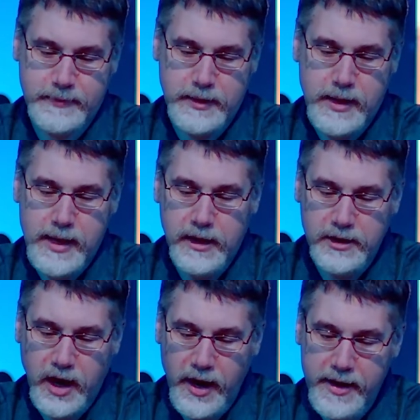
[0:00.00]

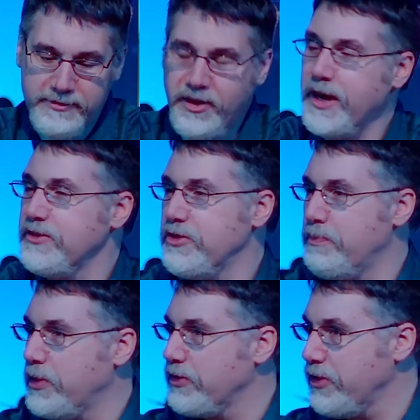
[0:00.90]
Hilkiah finds the
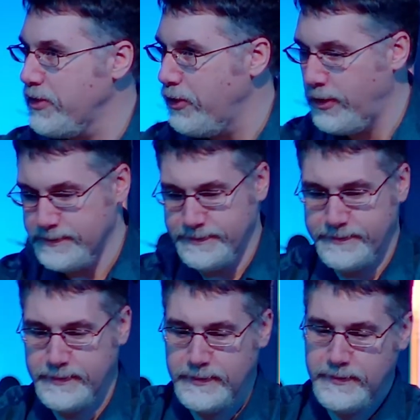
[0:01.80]
book of the law,
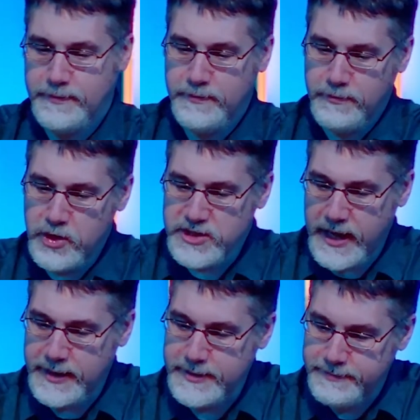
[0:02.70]
verse
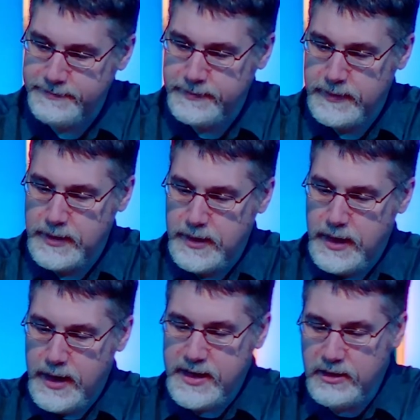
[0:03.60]
8.
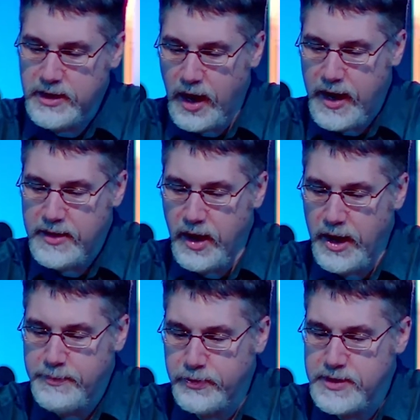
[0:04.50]
And Hilkiah the high
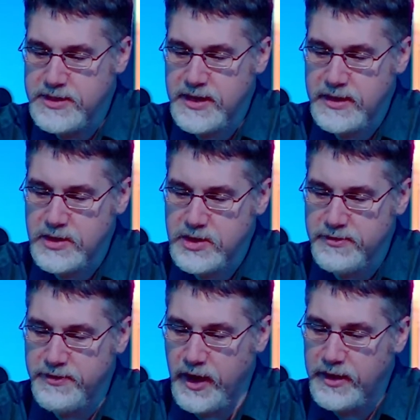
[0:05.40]
priest said to
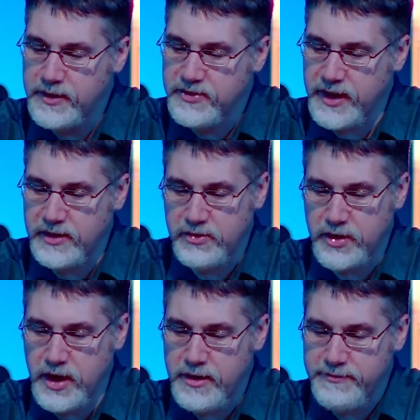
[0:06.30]
Shaphan the secretary,
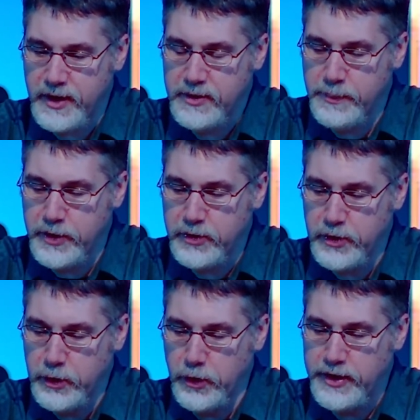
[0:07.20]
I have found the book of the
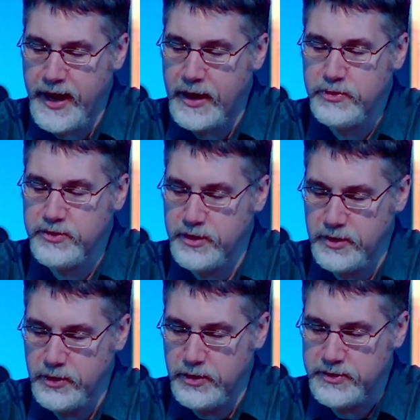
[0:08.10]
law in the house of the
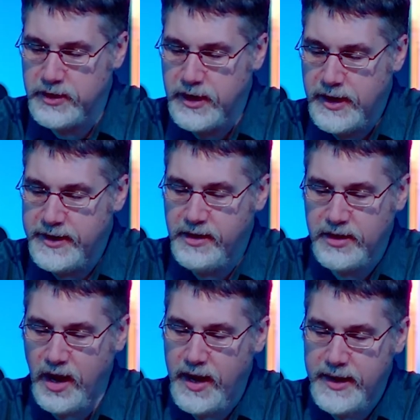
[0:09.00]
Lord. And
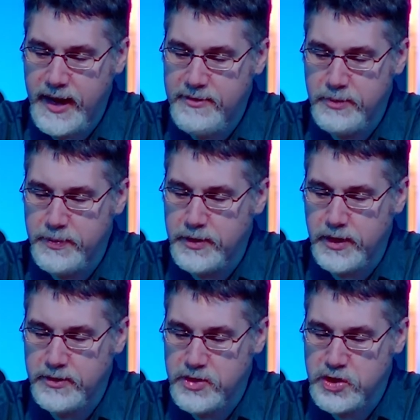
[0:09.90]
Hilkiah gave the book
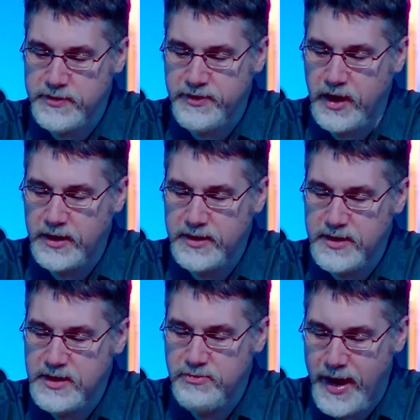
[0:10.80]
to Shaphan, and
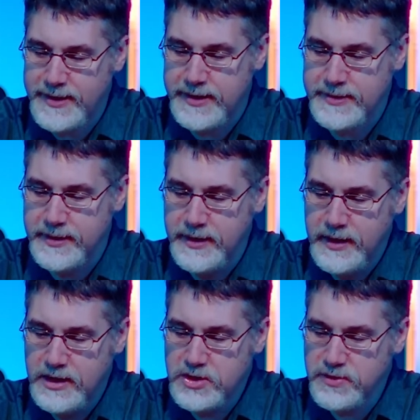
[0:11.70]
he read it.
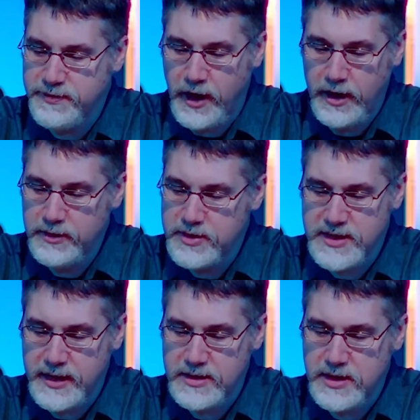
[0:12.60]
And Shaphan the
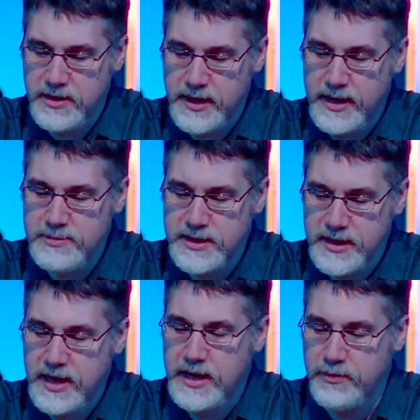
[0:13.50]
secretary came to the
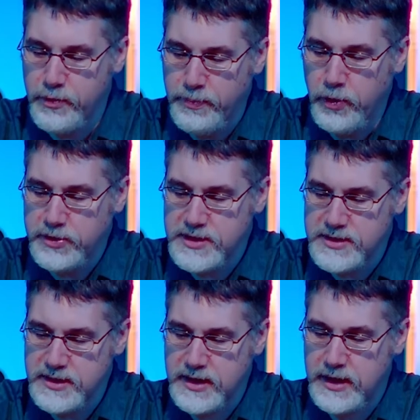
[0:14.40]
king and reported to the
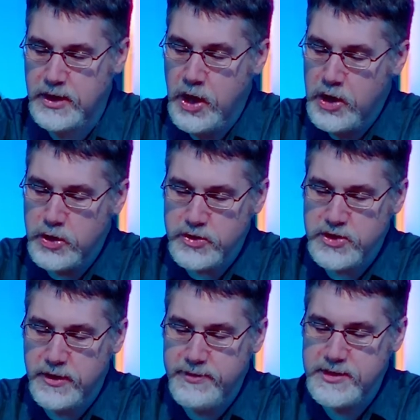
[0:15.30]
king, your
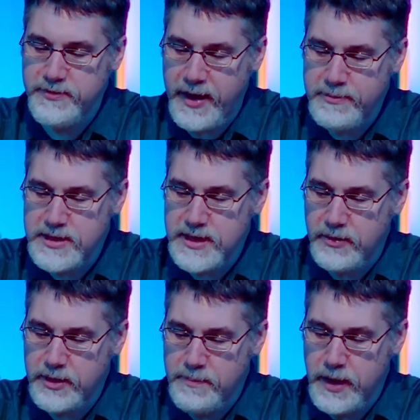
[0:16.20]
servants have emptied out the
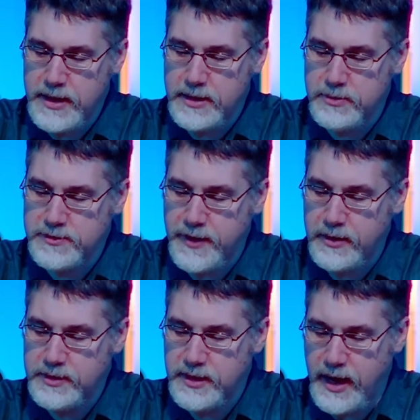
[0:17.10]
money that was found
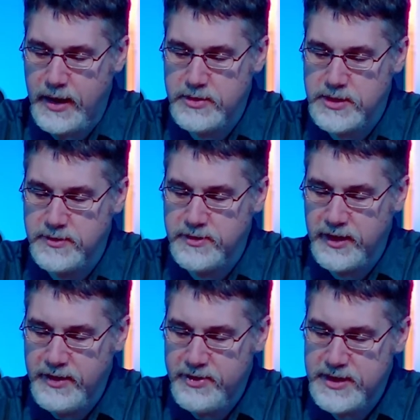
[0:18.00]
in the house and have
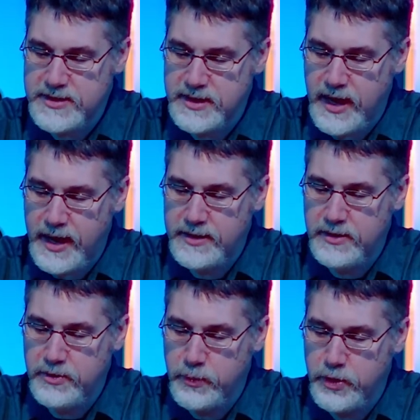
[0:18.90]
delivered it to the hand of the
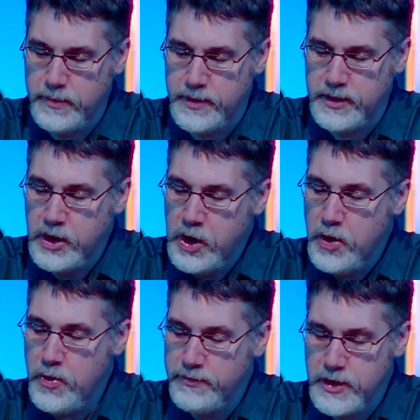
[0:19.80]
workmen who
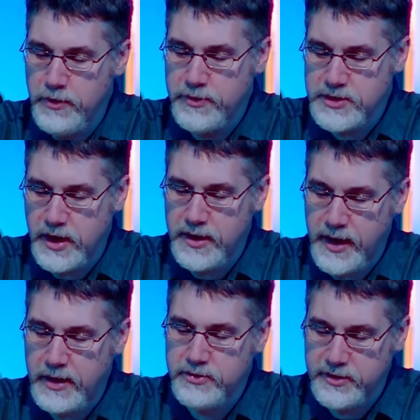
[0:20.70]
have the oversight of the
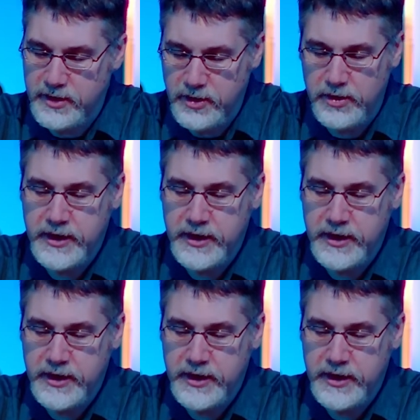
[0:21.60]
house of the Lord.